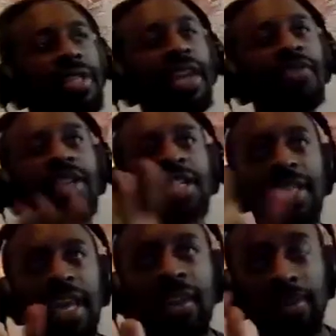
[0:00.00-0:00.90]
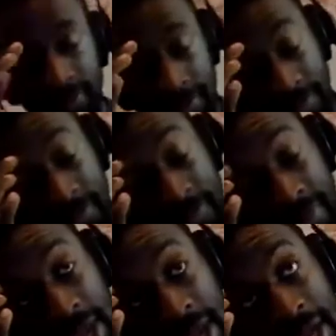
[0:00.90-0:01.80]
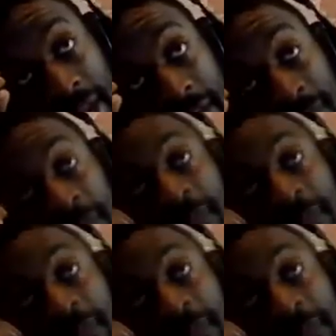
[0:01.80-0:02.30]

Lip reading: in the 10. And I'd have